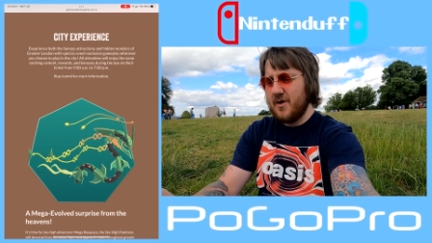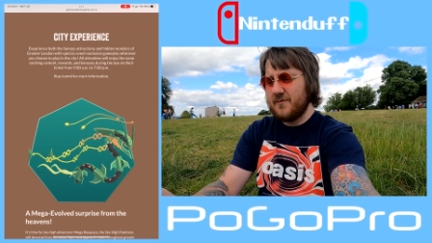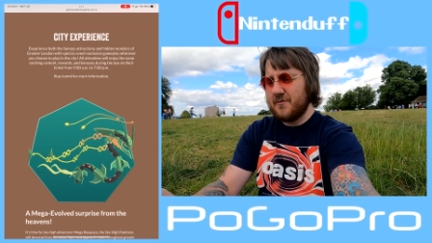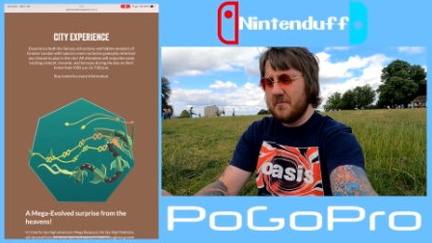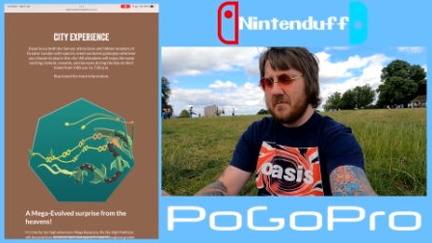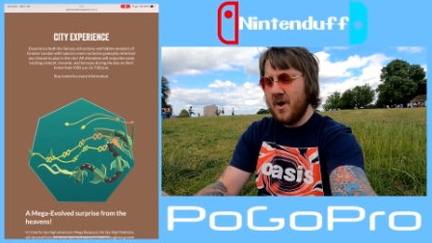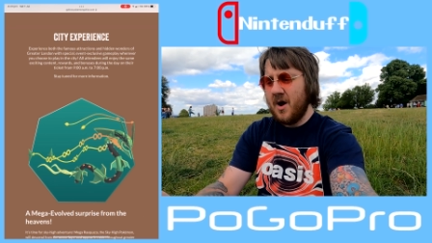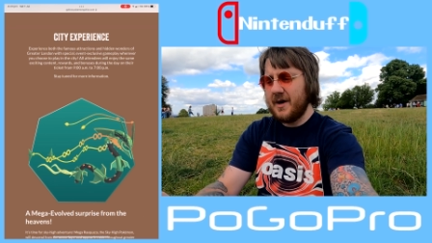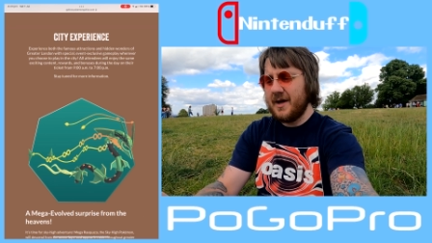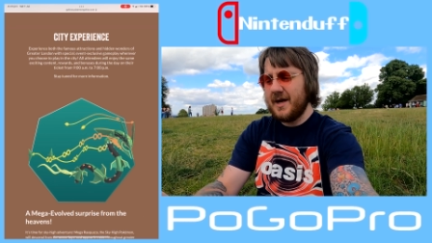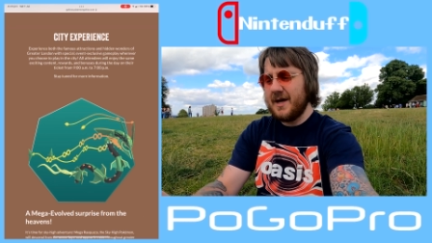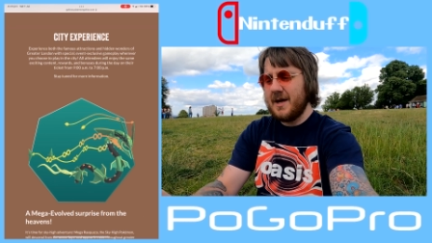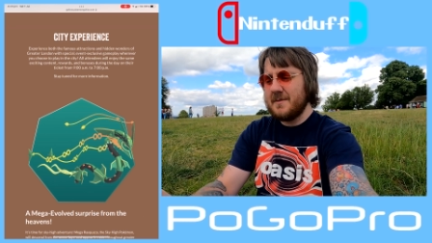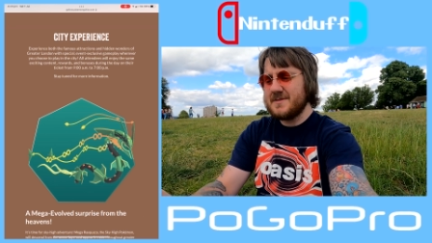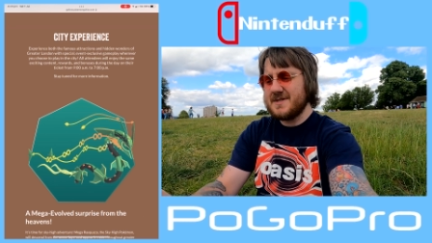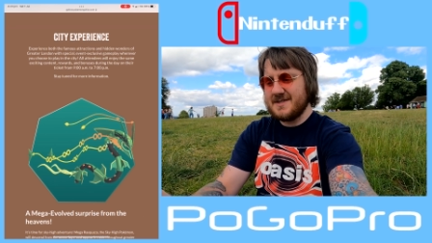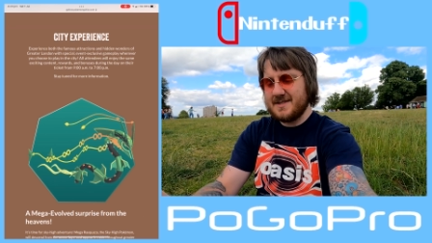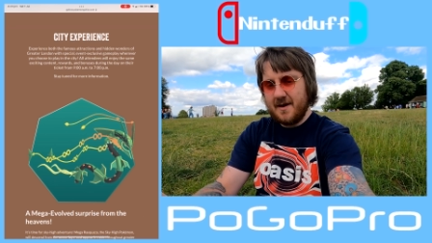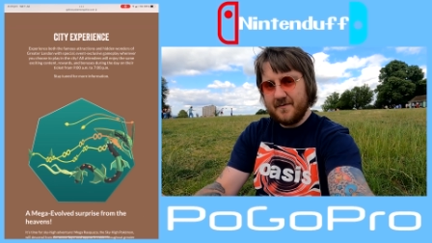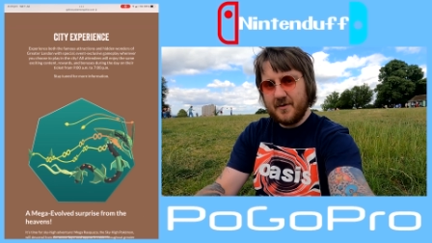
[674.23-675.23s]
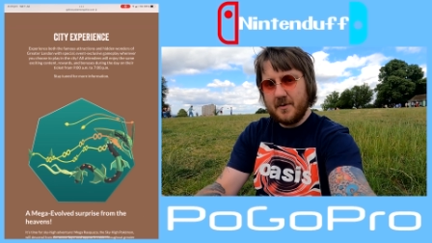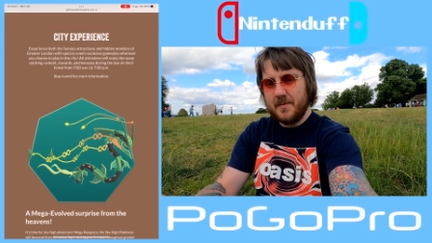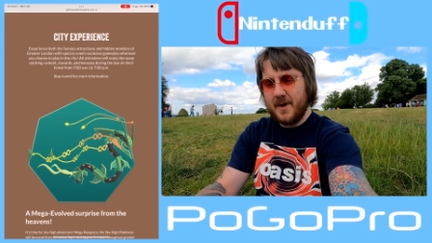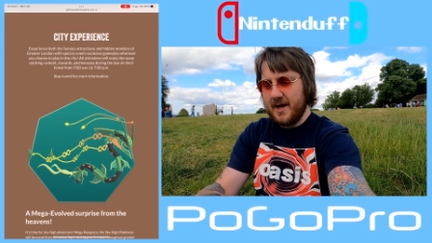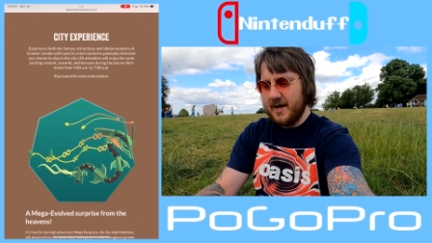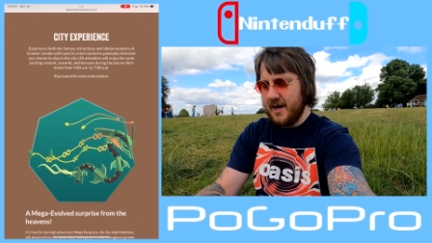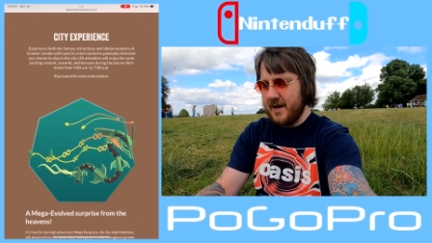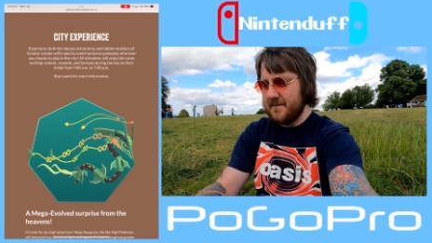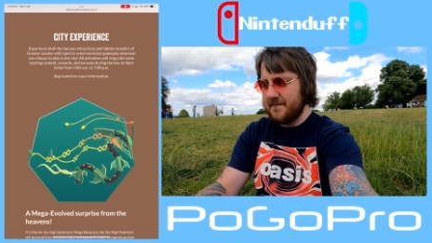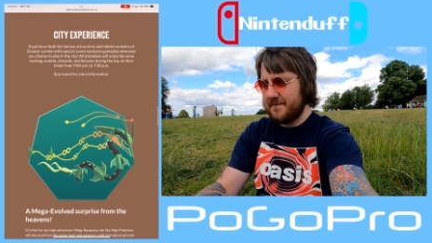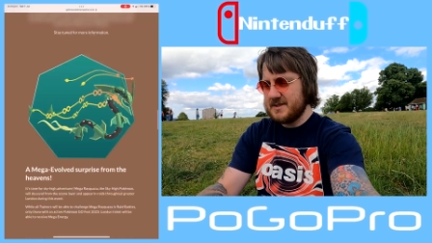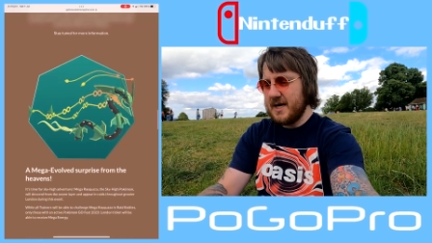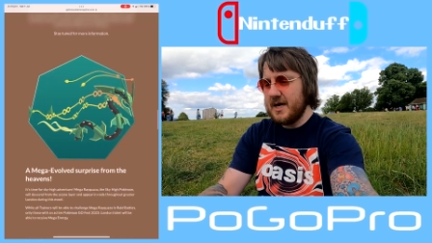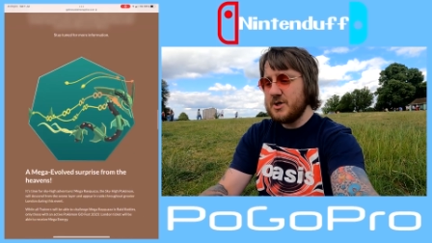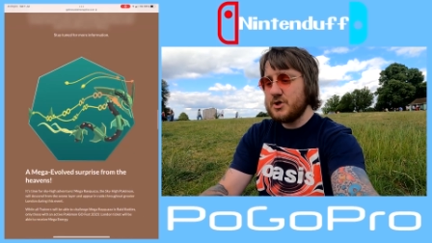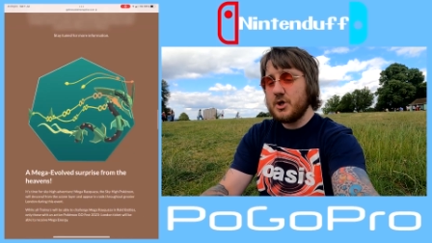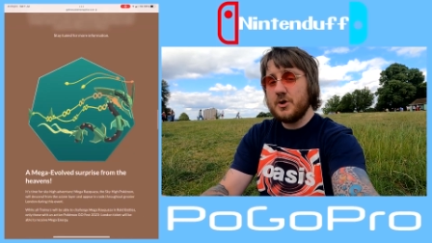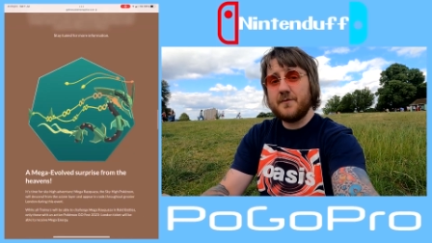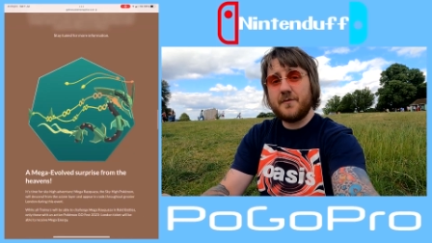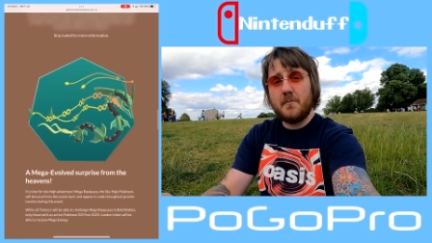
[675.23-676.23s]
from 9 AM to 7 PM.
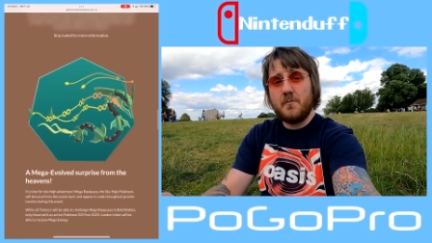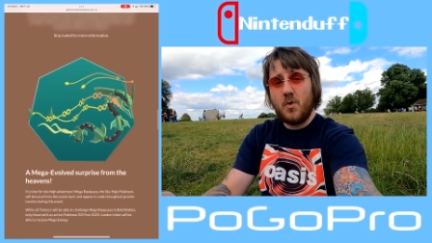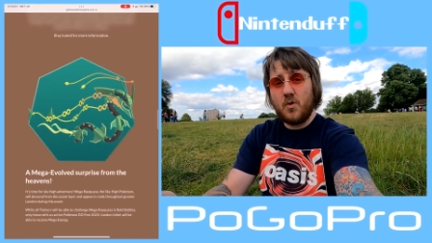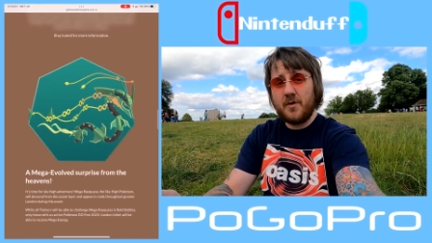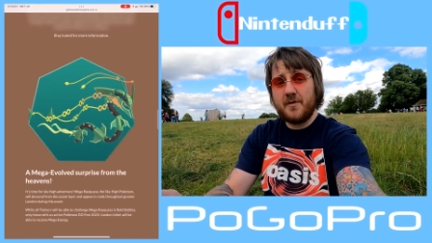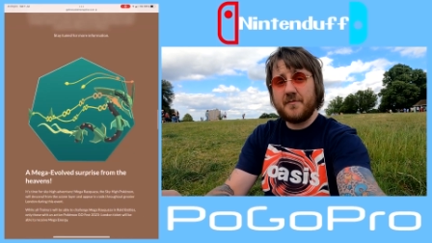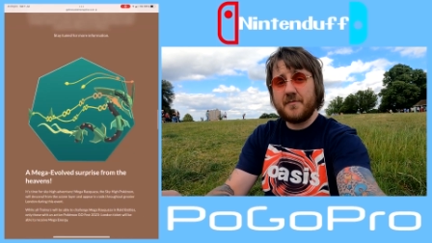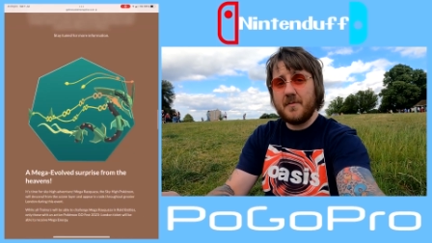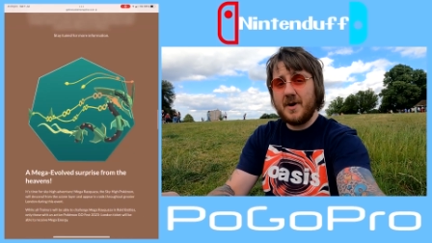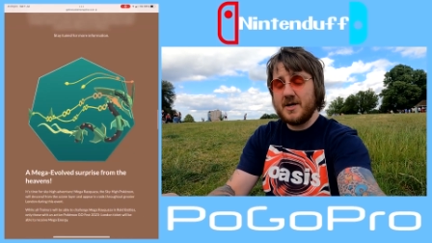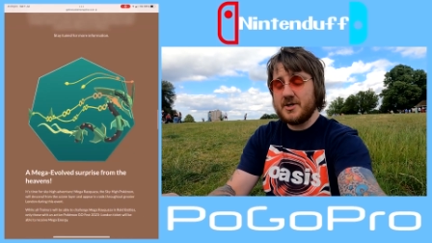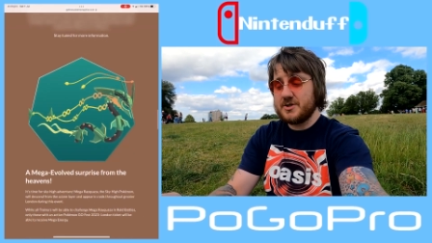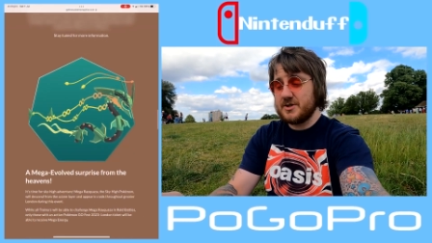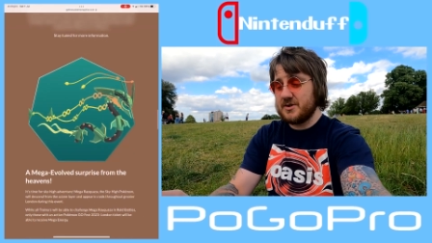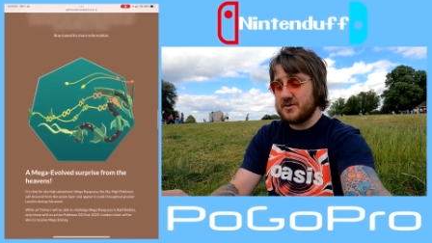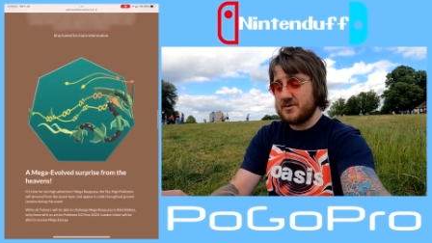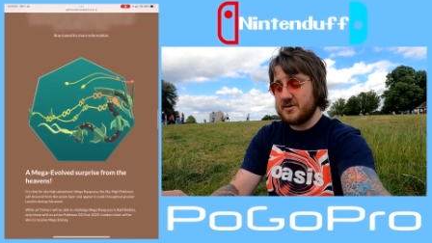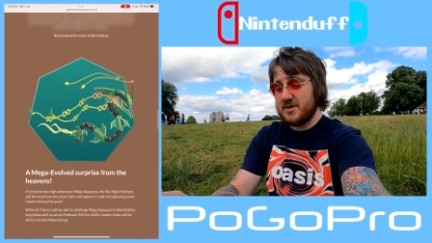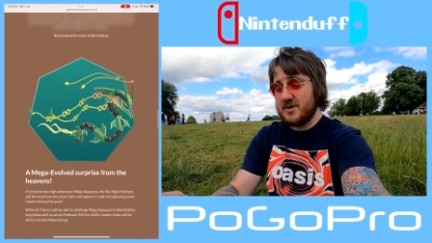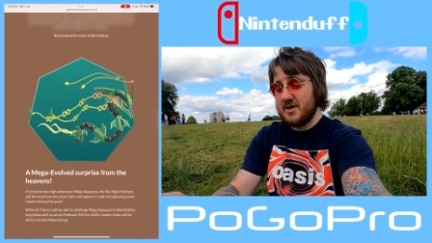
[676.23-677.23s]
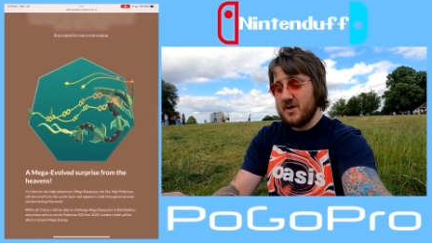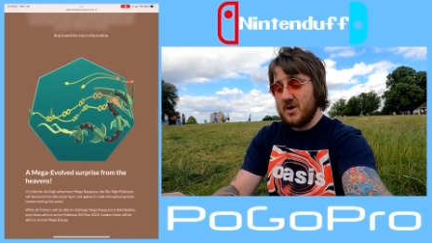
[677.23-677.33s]
Stay tuned for more information,